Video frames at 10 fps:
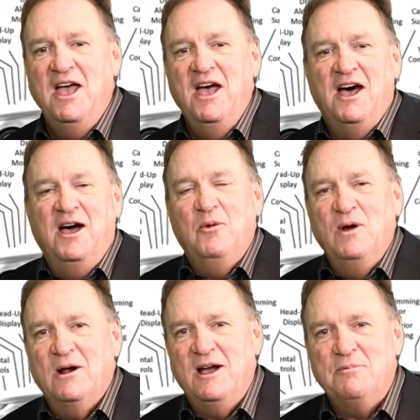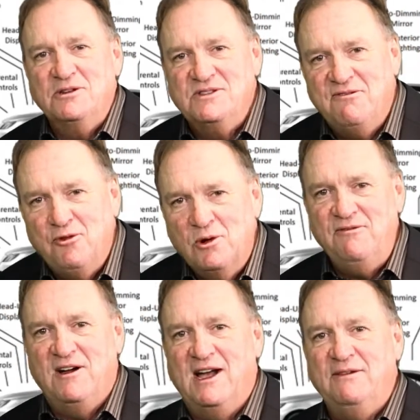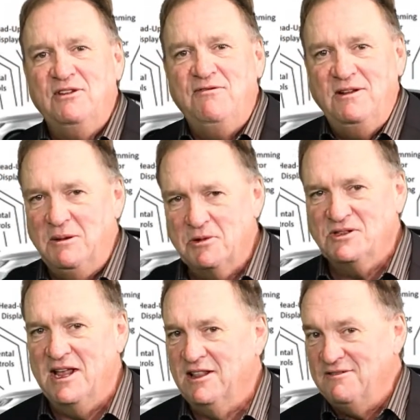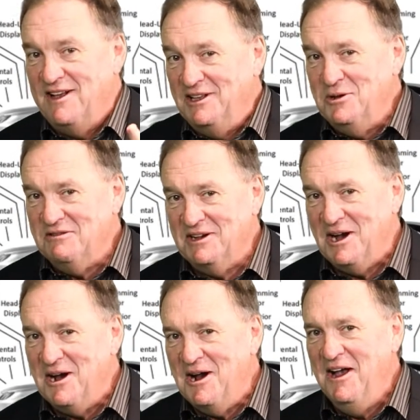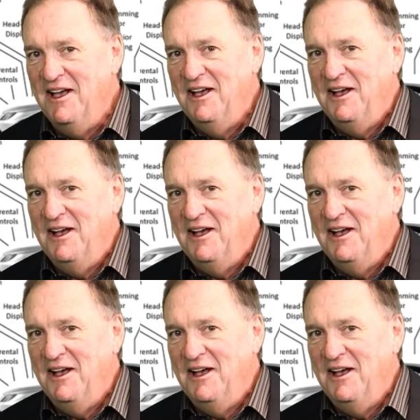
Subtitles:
where upwards of 45 to 50% of the value of a car